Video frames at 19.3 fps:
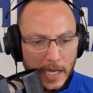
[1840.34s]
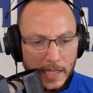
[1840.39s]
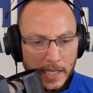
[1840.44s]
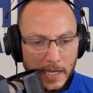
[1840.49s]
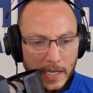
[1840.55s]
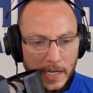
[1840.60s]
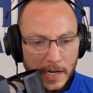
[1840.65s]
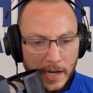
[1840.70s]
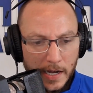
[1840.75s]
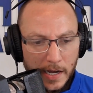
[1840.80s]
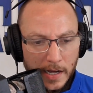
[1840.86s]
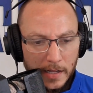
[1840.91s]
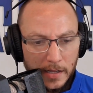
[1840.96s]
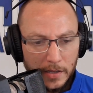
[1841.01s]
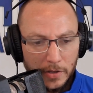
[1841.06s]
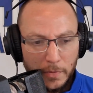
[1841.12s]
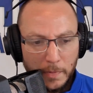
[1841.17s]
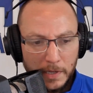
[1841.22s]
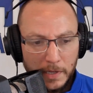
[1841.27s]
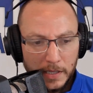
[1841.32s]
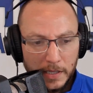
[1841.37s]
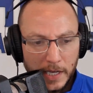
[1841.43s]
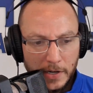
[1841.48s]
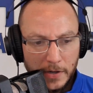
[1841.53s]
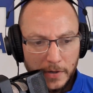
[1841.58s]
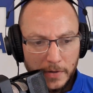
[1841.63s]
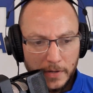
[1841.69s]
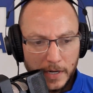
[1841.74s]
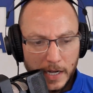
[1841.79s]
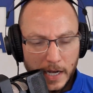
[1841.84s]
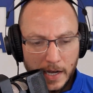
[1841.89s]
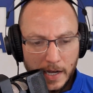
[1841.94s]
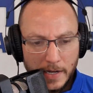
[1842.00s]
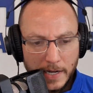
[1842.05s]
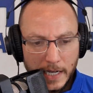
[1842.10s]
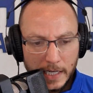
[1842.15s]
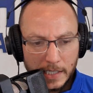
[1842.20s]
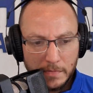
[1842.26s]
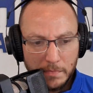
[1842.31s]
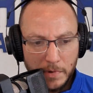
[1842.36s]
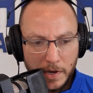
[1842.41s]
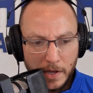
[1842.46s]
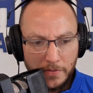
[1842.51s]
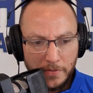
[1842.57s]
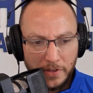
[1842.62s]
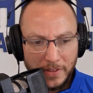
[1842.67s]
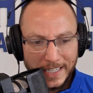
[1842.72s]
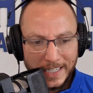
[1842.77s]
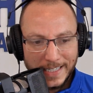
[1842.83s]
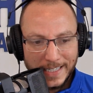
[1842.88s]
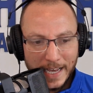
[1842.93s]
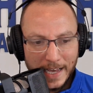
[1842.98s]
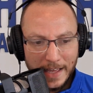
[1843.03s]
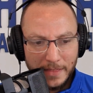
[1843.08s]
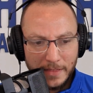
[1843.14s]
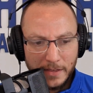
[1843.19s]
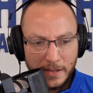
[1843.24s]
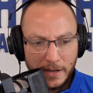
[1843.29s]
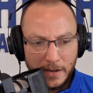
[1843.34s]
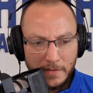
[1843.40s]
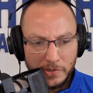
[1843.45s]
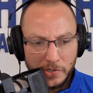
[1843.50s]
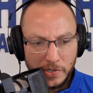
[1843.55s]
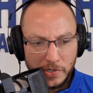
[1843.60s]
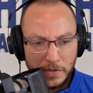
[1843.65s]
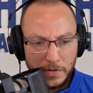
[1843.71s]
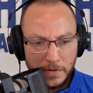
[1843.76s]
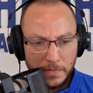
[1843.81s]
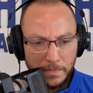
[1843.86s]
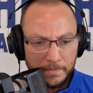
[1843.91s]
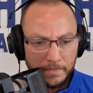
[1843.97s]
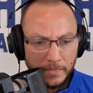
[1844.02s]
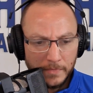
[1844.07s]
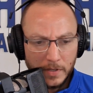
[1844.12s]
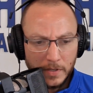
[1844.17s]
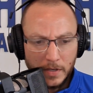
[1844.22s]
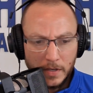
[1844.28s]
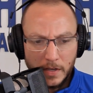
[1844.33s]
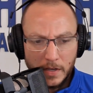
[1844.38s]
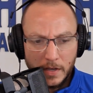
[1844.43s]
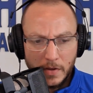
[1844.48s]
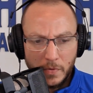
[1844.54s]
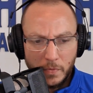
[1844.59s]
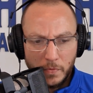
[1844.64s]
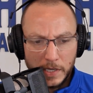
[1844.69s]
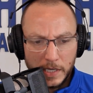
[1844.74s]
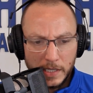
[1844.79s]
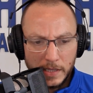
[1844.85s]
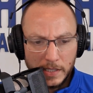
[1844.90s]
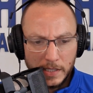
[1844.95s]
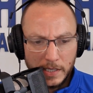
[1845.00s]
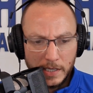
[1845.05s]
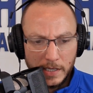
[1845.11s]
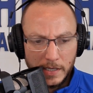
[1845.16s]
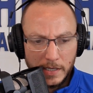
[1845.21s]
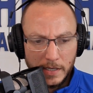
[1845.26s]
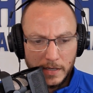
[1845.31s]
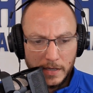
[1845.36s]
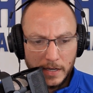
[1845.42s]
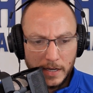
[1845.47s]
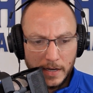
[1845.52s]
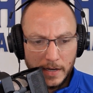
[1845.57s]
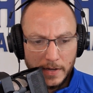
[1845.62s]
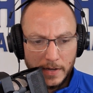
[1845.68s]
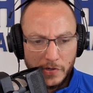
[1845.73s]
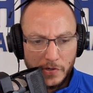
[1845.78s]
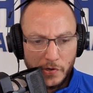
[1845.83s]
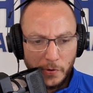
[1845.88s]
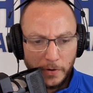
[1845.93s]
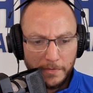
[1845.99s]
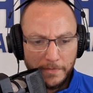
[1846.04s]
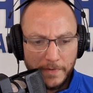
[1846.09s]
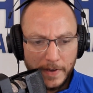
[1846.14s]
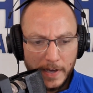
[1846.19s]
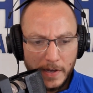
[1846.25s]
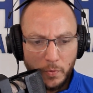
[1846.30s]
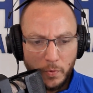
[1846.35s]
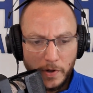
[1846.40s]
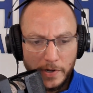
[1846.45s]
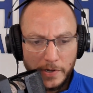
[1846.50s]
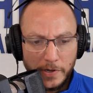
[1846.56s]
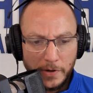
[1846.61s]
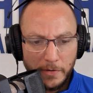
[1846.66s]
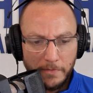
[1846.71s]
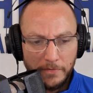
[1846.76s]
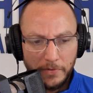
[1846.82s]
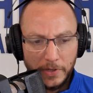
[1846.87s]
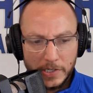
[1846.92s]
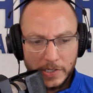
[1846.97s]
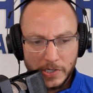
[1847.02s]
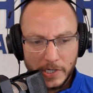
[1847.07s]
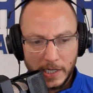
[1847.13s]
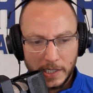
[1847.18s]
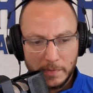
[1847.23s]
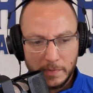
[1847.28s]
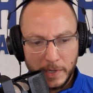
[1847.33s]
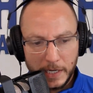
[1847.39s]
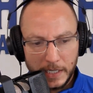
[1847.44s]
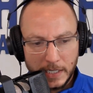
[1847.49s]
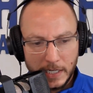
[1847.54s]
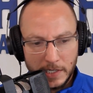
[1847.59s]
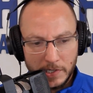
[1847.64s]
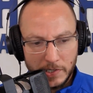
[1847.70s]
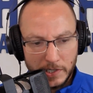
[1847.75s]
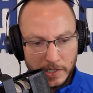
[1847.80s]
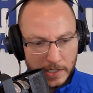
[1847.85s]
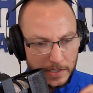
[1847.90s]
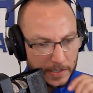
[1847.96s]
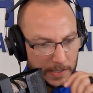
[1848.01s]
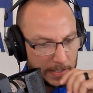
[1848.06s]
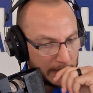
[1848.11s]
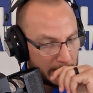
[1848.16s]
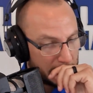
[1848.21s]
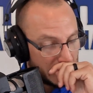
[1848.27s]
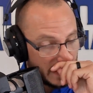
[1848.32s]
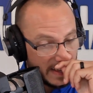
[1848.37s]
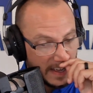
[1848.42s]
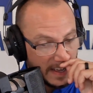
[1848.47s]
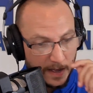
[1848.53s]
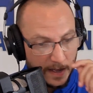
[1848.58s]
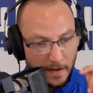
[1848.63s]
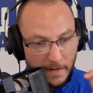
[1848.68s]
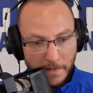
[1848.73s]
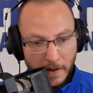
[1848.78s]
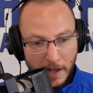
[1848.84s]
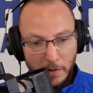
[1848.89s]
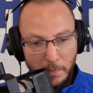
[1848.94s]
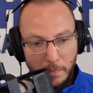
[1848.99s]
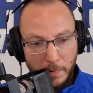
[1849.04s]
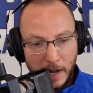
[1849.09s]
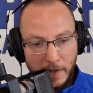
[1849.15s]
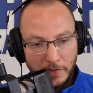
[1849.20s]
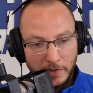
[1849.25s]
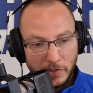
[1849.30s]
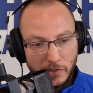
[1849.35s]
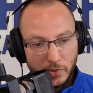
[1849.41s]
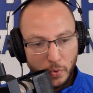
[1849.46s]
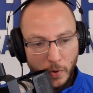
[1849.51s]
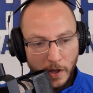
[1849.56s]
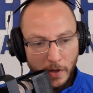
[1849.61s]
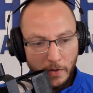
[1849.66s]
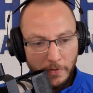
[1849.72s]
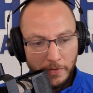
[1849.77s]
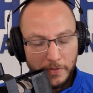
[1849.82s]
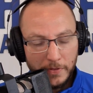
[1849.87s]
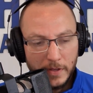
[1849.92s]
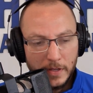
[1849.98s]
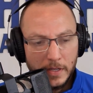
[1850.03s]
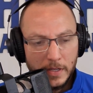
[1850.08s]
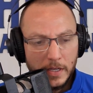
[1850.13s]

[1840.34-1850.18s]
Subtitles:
And then a little bit later, next month on the 10th of June, we get the New York Fed one-year inflation expectations, followed by on the 12th